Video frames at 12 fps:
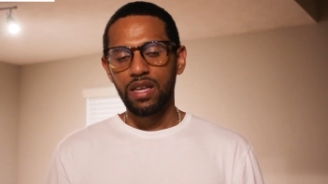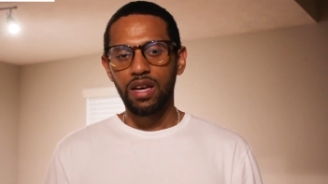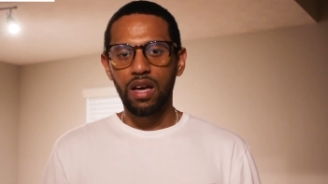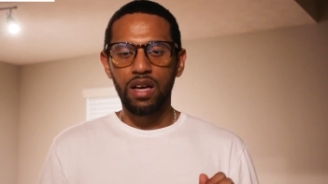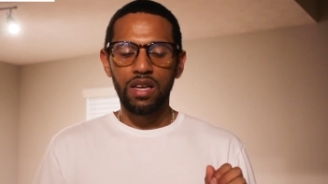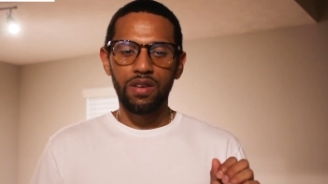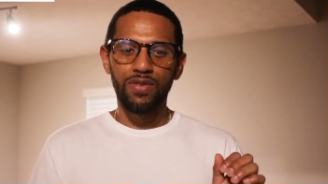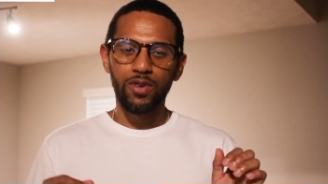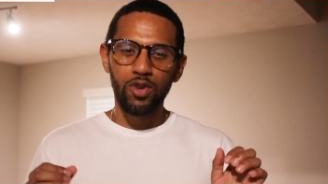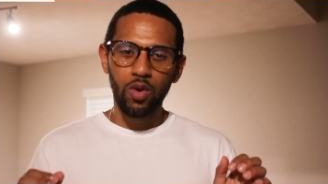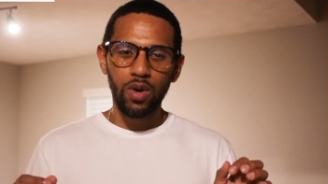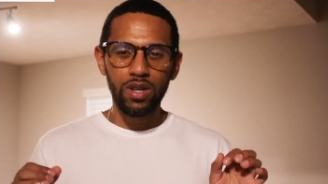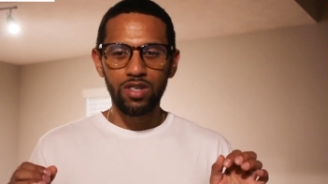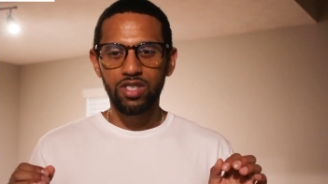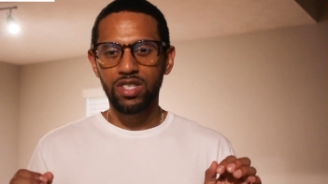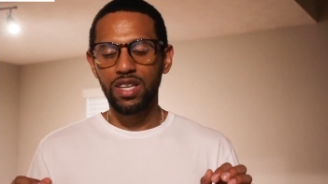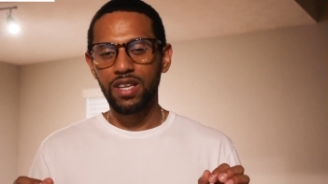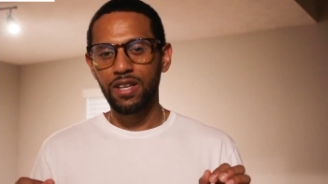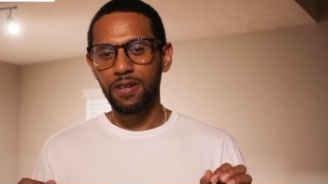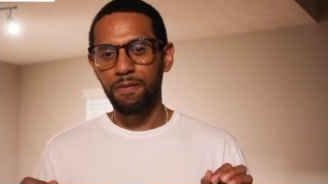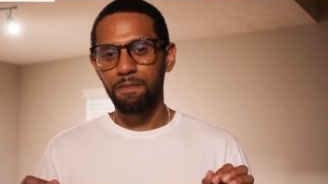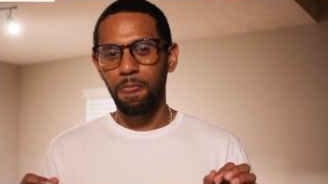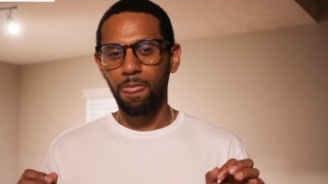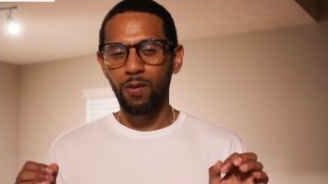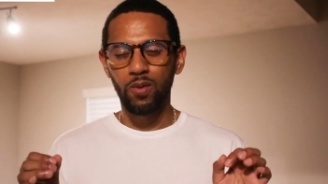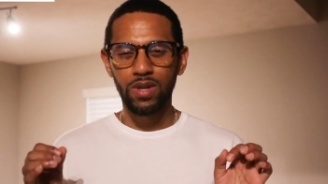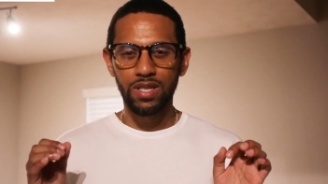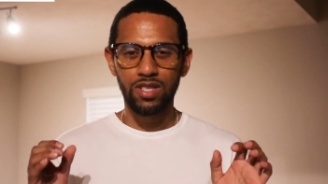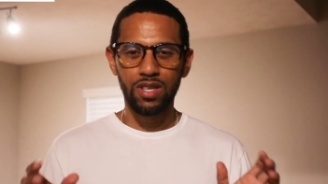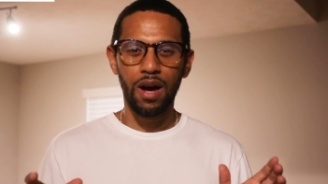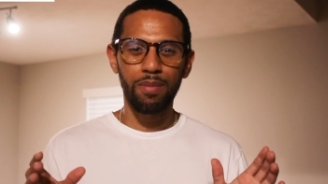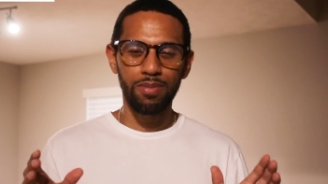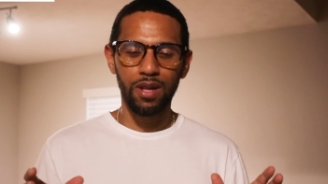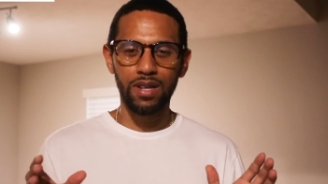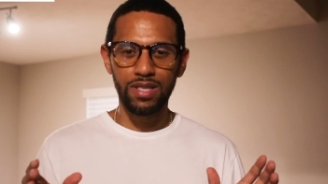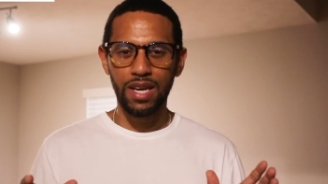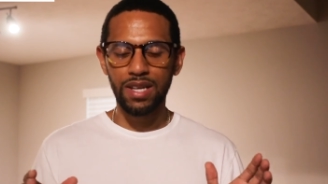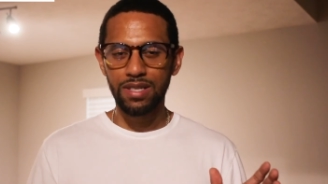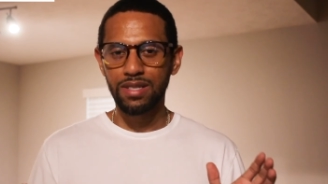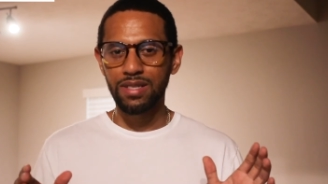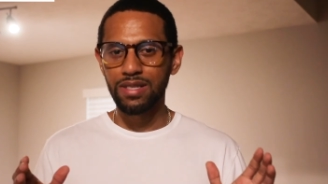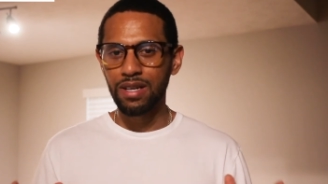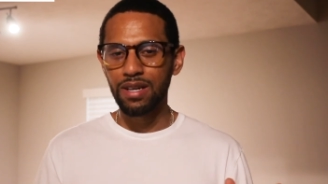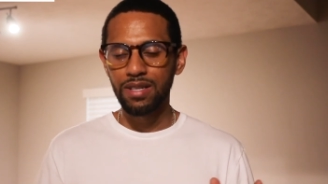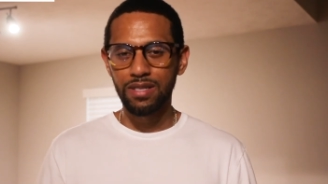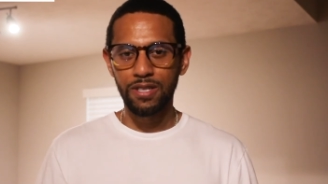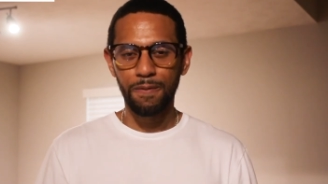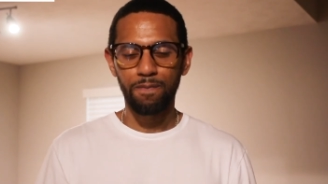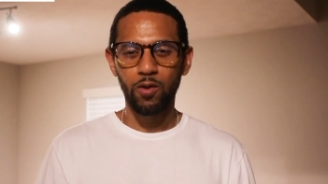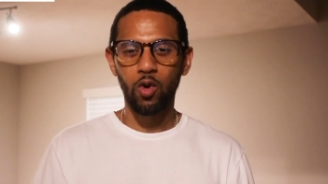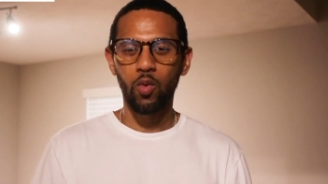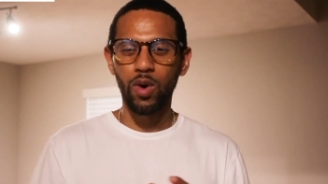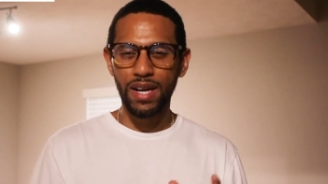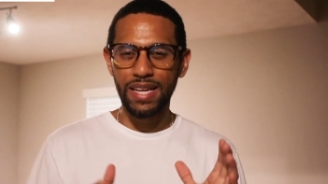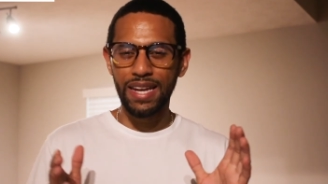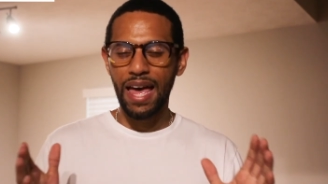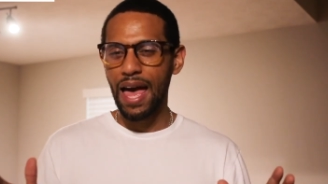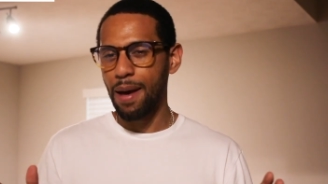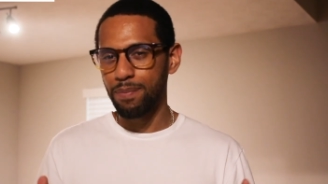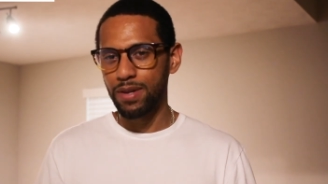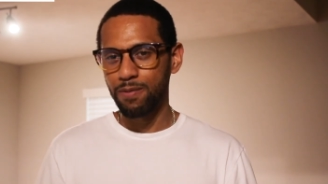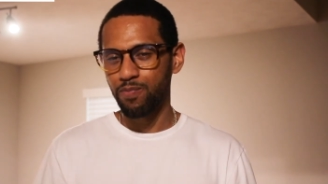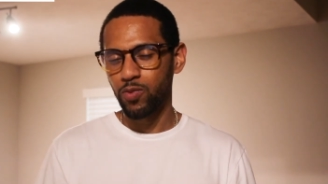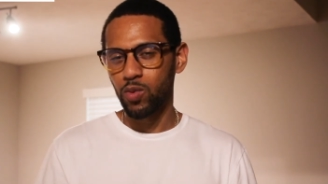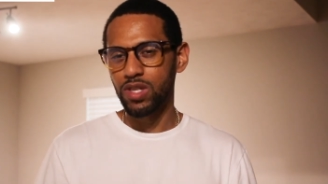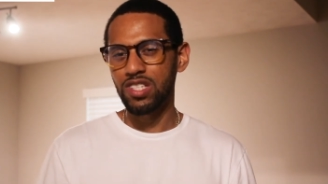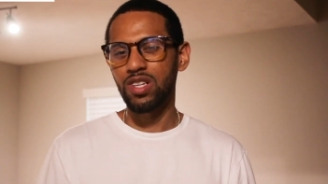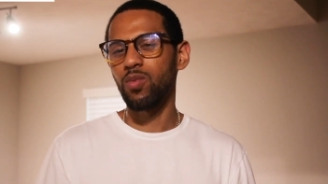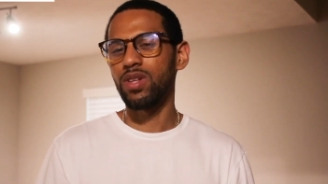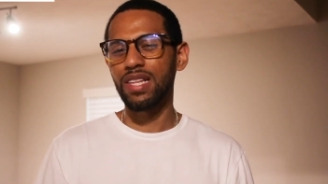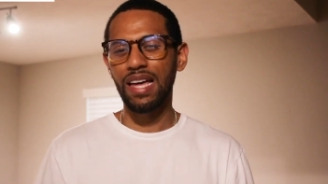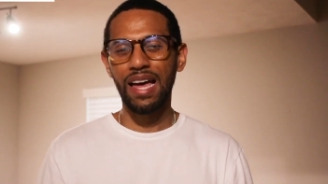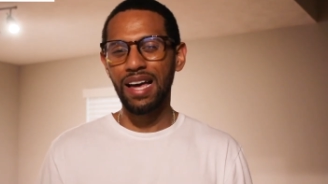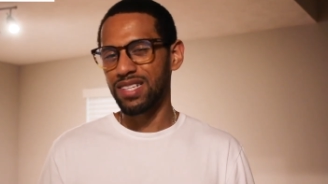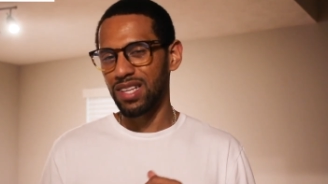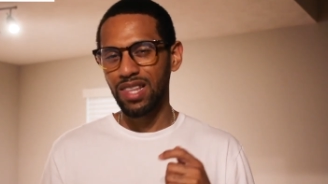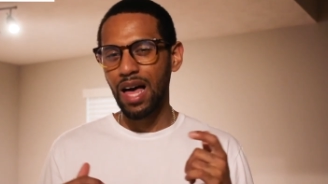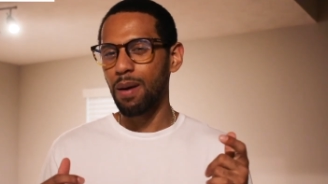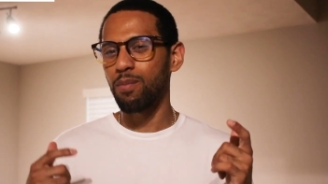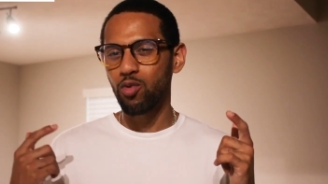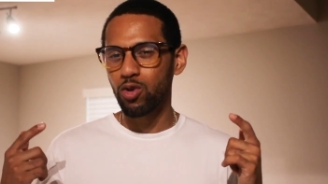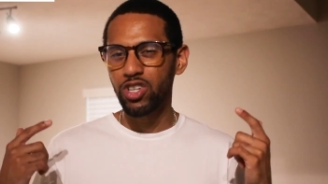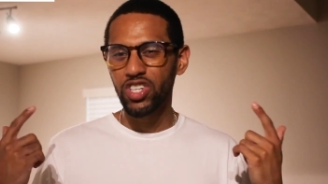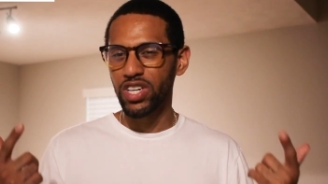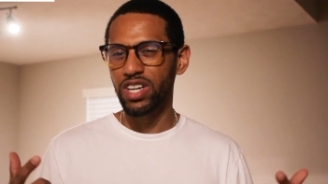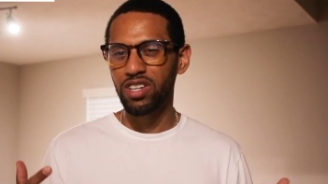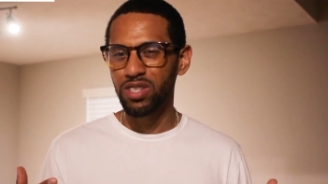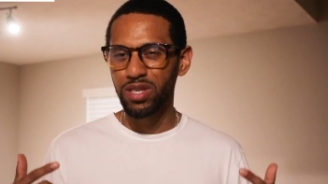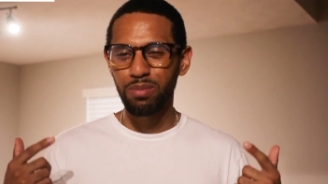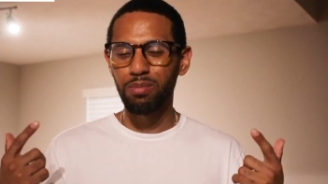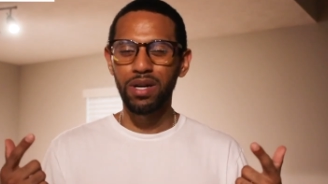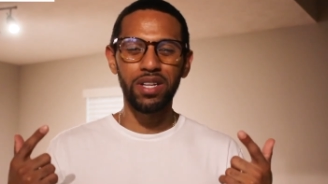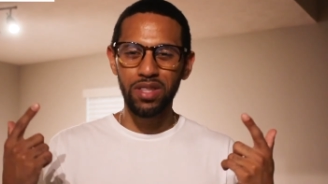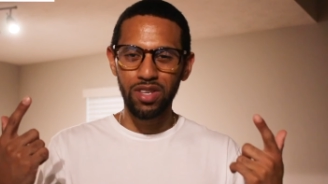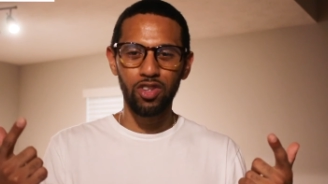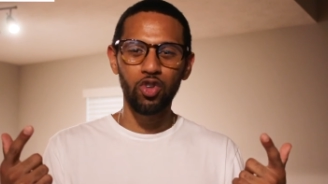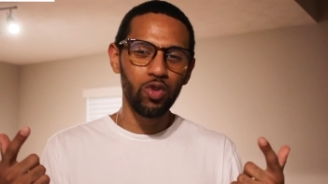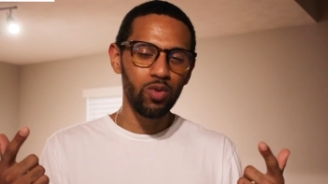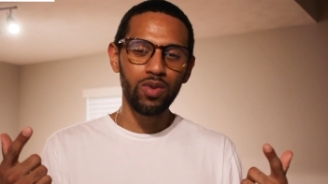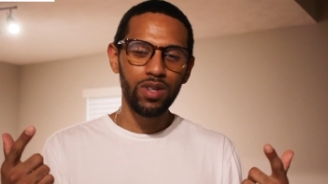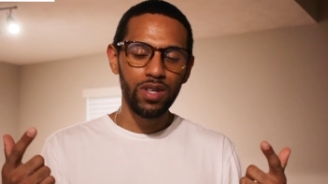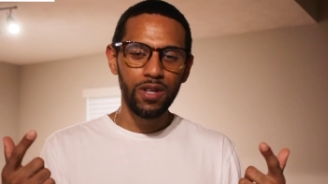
Uh, if you don't understand what a stop loss actually does or what can happen when someone that has a lot more shares and money than you,